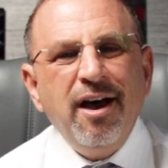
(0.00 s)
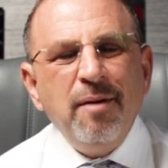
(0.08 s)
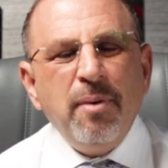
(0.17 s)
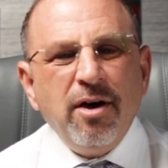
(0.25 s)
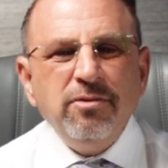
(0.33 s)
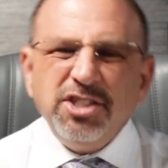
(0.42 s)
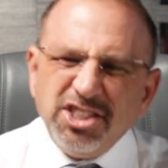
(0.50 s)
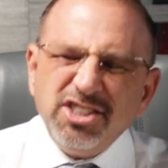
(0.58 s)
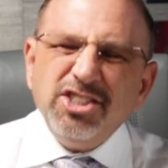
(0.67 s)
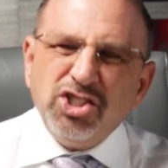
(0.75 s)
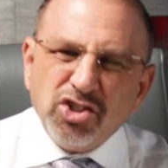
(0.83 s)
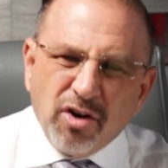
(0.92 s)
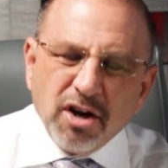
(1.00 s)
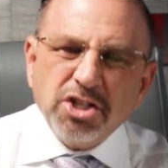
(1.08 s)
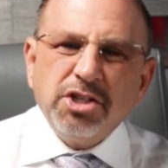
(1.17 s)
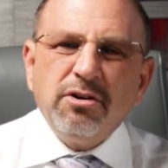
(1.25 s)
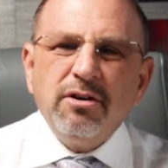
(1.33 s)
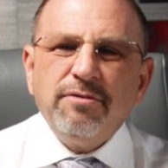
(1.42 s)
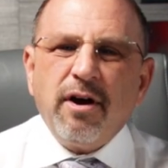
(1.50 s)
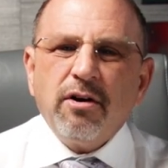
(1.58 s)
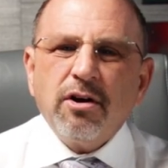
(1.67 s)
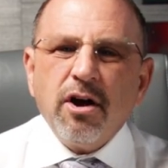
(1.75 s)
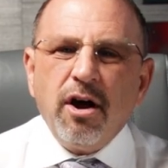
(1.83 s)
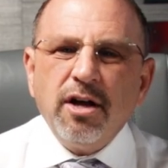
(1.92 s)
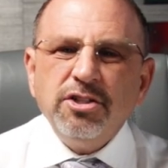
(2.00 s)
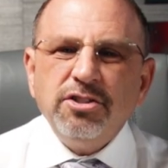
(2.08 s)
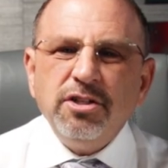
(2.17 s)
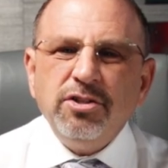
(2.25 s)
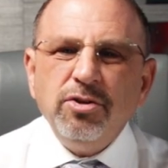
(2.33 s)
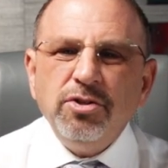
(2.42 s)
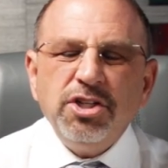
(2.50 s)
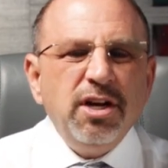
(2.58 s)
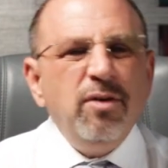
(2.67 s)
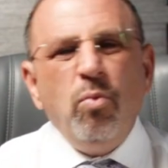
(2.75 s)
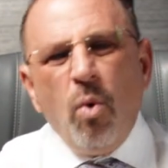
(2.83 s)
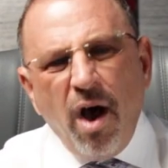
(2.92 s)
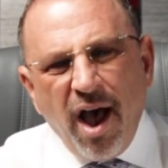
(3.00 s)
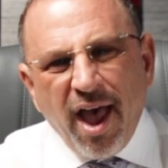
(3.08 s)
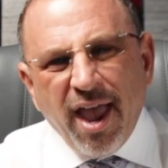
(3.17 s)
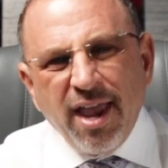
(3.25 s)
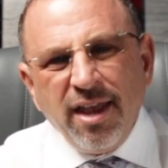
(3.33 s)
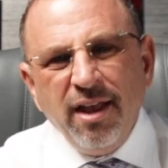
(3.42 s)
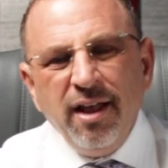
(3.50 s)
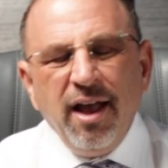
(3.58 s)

about just the structure of our Constitution and why